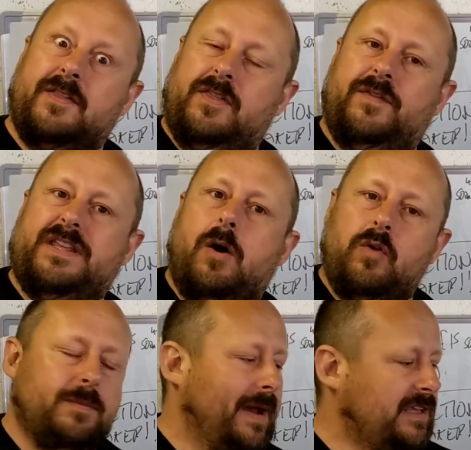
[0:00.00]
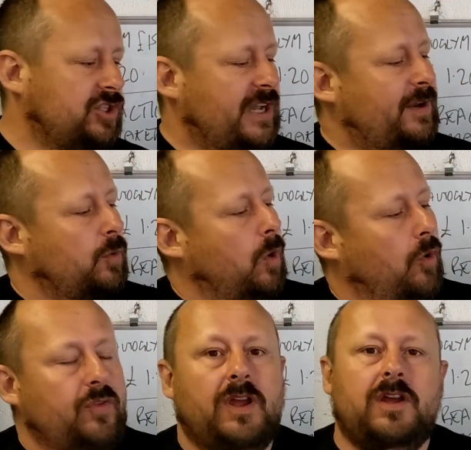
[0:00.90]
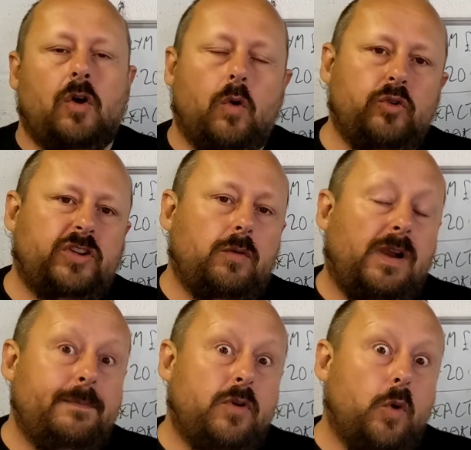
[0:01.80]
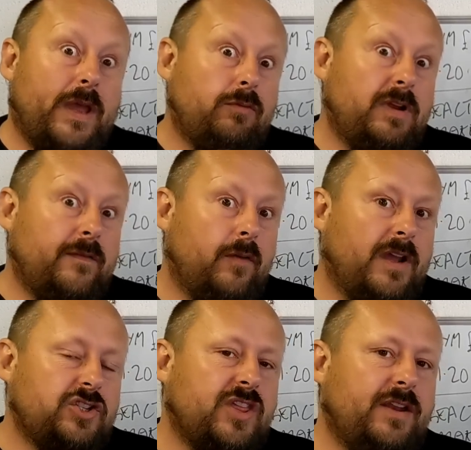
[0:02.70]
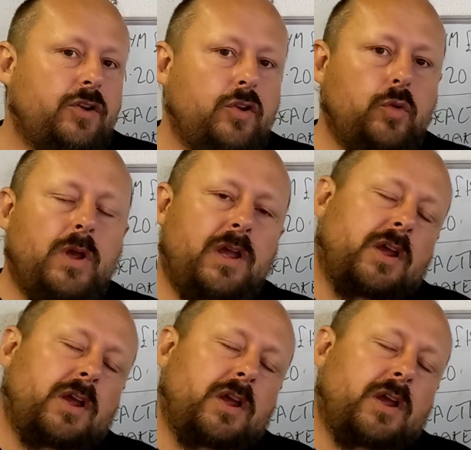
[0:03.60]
the video on the main channel on Autoglym QuikRefresh, their new